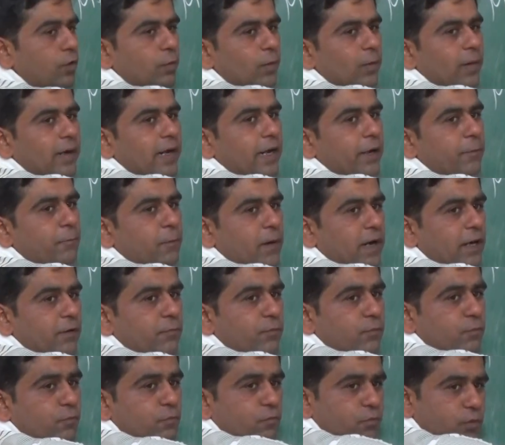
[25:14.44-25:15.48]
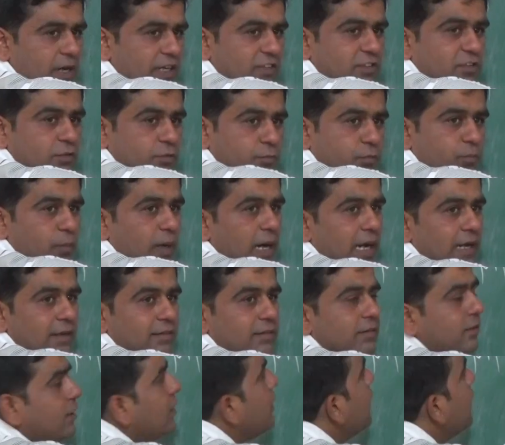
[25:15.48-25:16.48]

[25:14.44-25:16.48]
we will get first pulse,